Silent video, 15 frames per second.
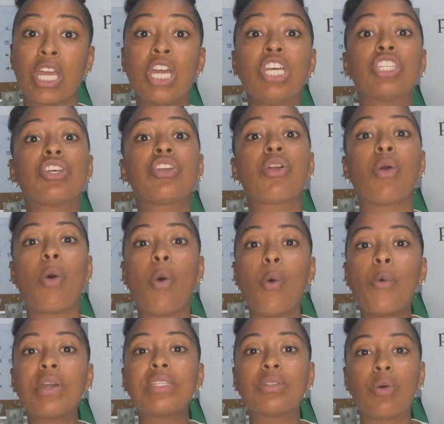So you're
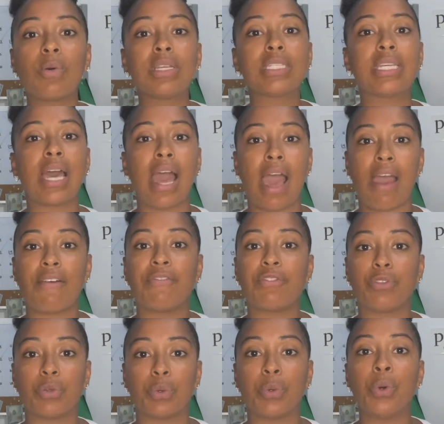always going to have
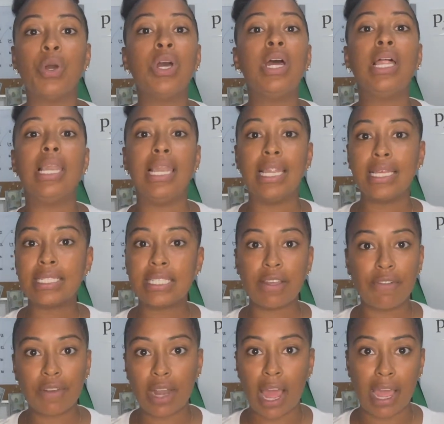to list
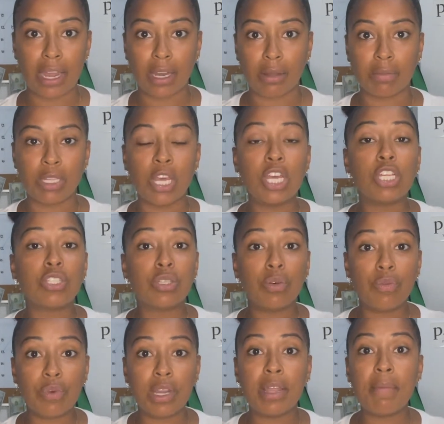different items to
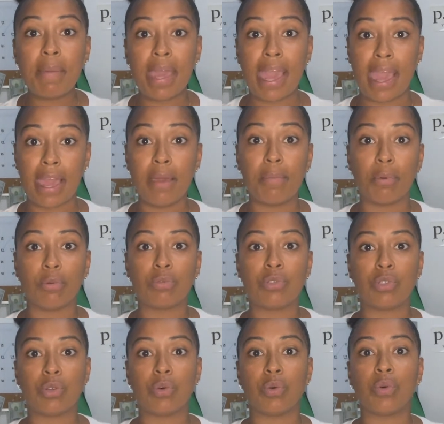really be able
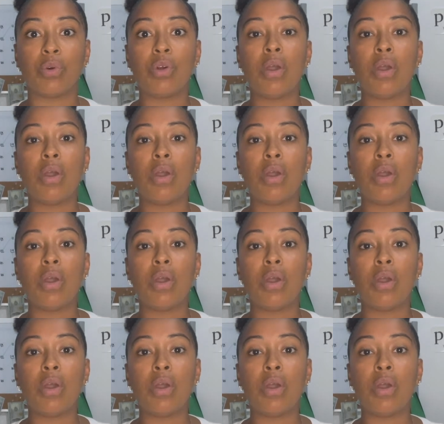to